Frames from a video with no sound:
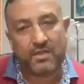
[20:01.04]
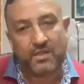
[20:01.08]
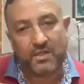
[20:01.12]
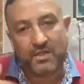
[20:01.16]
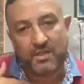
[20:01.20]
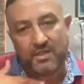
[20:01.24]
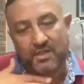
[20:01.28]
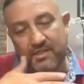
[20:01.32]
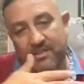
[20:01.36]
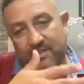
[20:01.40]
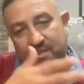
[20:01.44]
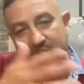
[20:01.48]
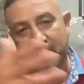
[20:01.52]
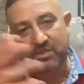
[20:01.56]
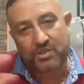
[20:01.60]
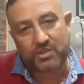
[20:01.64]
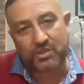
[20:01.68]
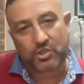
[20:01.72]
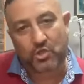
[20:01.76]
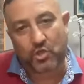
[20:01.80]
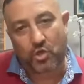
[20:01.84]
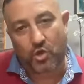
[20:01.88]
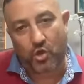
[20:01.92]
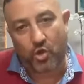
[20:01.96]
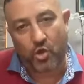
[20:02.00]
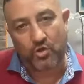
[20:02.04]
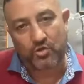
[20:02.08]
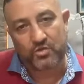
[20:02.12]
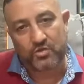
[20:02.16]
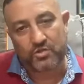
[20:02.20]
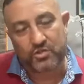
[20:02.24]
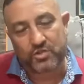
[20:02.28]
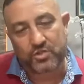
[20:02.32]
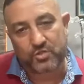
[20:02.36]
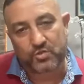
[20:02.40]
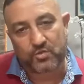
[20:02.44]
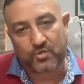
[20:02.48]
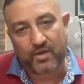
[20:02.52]
in this
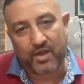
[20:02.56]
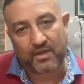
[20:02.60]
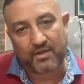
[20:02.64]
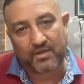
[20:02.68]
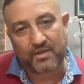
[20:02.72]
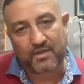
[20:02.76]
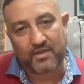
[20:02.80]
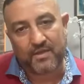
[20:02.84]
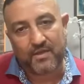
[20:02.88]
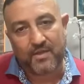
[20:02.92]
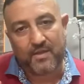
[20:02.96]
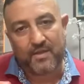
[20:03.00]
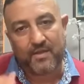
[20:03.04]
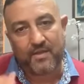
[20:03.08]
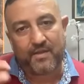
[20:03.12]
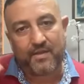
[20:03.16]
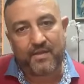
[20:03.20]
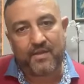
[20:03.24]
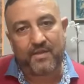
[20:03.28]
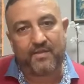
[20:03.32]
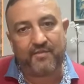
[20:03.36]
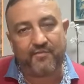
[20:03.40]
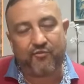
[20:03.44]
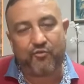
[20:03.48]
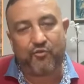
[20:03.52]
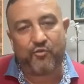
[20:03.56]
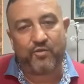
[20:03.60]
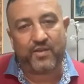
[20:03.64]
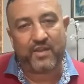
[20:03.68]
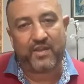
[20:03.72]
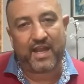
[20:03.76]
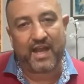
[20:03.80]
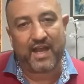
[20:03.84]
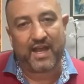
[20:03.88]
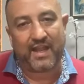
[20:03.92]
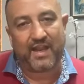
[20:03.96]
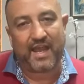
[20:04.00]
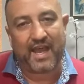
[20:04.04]
construct if we
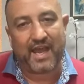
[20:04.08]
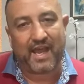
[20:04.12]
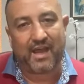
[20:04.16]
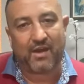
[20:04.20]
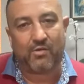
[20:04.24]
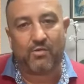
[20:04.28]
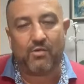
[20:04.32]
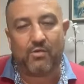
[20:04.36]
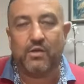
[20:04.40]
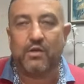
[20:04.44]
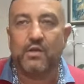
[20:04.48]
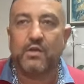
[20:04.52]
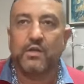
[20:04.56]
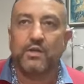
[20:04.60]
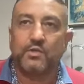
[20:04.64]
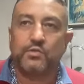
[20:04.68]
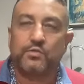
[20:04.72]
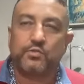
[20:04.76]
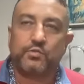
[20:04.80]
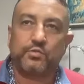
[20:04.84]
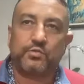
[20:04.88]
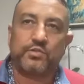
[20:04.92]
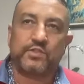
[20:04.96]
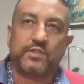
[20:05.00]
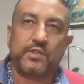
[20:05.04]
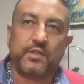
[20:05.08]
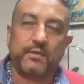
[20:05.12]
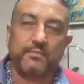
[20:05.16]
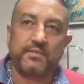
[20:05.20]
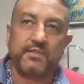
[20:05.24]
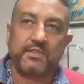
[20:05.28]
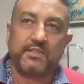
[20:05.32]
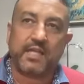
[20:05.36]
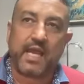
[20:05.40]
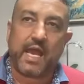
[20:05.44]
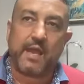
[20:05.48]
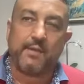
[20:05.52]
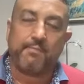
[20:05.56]
allow to
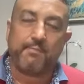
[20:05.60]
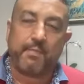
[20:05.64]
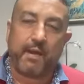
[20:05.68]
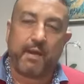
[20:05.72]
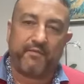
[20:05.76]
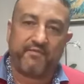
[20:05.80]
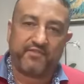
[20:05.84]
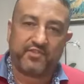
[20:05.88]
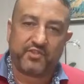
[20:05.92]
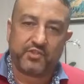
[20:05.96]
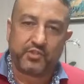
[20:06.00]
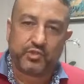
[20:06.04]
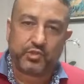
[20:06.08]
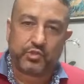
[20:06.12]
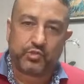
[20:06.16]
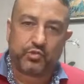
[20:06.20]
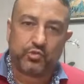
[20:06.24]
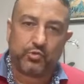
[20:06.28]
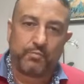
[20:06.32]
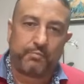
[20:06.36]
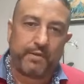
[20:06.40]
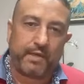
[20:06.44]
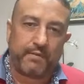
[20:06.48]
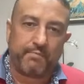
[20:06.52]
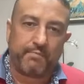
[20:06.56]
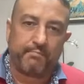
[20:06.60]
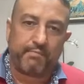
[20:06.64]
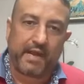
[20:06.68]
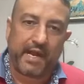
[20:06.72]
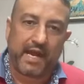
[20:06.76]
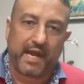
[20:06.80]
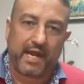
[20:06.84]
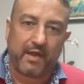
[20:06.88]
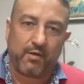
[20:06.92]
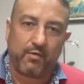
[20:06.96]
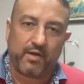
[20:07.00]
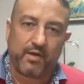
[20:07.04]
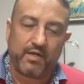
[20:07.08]
some type of
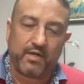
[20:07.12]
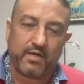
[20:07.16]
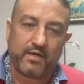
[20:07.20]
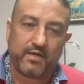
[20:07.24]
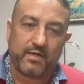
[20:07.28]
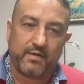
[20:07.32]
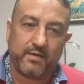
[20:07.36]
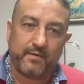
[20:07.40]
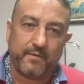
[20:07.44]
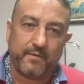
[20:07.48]
superpower